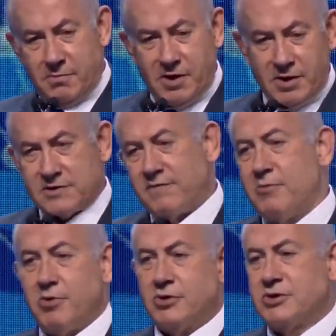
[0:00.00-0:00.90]
because of
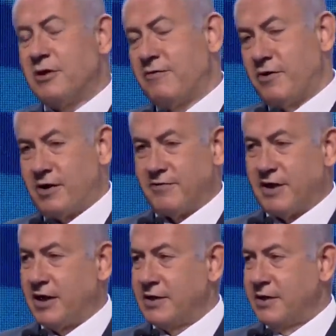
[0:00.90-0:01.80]
the merging of all of
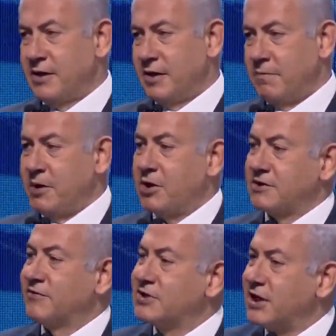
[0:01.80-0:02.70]
that,
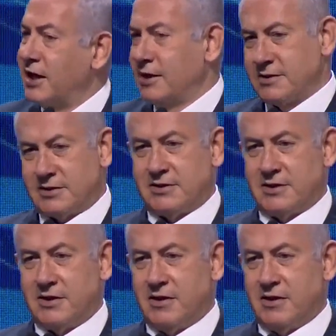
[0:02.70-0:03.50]
because of science,